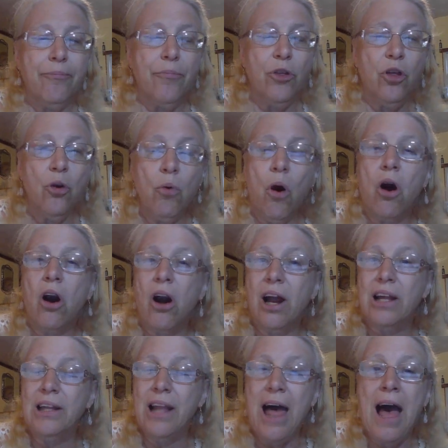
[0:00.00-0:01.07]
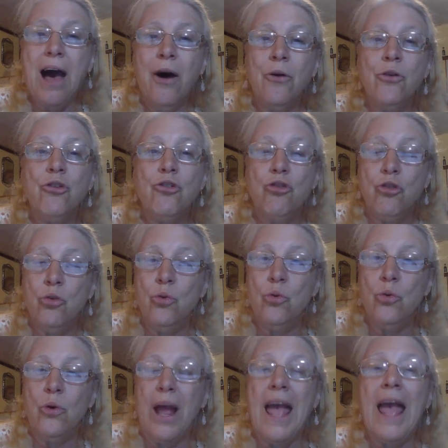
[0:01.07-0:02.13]
You are allowed
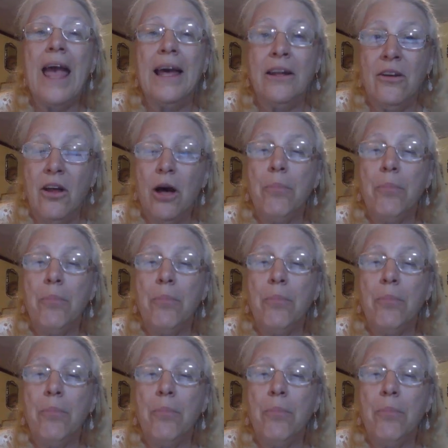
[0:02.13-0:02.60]
to end a